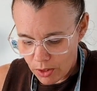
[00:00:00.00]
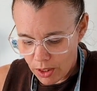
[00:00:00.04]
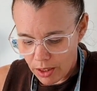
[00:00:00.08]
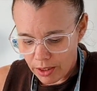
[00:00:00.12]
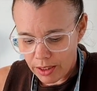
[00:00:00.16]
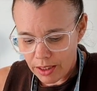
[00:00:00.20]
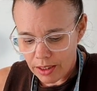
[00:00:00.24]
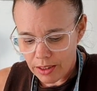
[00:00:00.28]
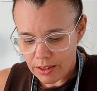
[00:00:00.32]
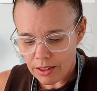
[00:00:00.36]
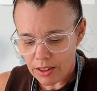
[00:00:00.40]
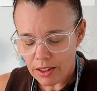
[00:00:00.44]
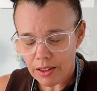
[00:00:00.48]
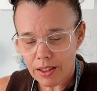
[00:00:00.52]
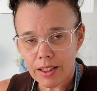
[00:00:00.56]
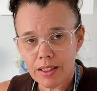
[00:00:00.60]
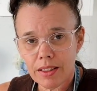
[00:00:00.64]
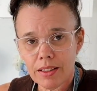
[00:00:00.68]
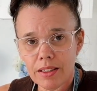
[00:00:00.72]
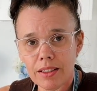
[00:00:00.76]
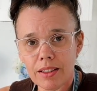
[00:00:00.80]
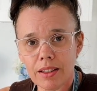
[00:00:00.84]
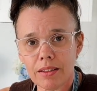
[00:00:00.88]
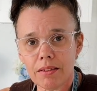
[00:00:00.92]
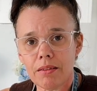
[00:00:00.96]
Again, so
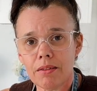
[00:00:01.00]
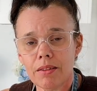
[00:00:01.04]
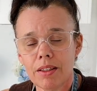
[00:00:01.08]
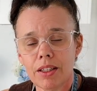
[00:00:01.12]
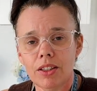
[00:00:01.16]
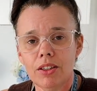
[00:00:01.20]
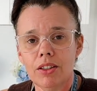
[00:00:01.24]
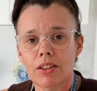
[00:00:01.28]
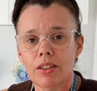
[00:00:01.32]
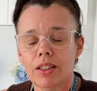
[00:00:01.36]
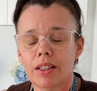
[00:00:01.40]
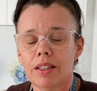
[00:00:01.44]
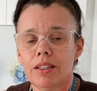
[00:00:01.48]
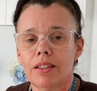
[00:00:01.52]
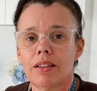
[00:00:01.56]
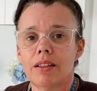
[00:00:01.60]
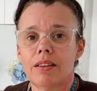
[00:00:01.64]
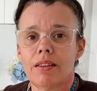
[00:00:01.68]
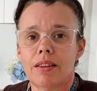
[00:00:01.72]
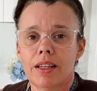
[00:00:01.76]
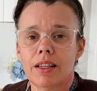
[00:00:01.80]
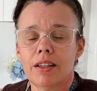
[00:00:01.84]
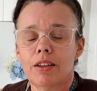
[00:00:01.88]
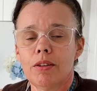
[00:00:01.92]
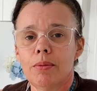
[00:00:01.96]
that's another thing you need to
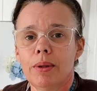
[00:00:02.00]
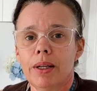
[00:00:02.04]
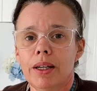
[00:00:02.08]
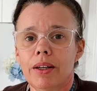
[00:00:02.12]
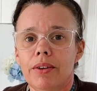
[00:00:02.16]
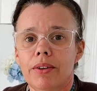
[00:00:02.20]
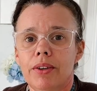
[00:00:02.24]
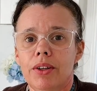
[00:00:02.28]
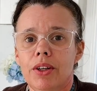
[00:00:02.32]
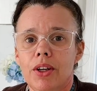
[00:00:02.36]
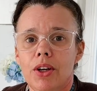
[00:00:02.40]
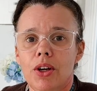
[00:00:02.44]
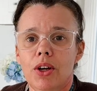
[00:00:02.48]
think about.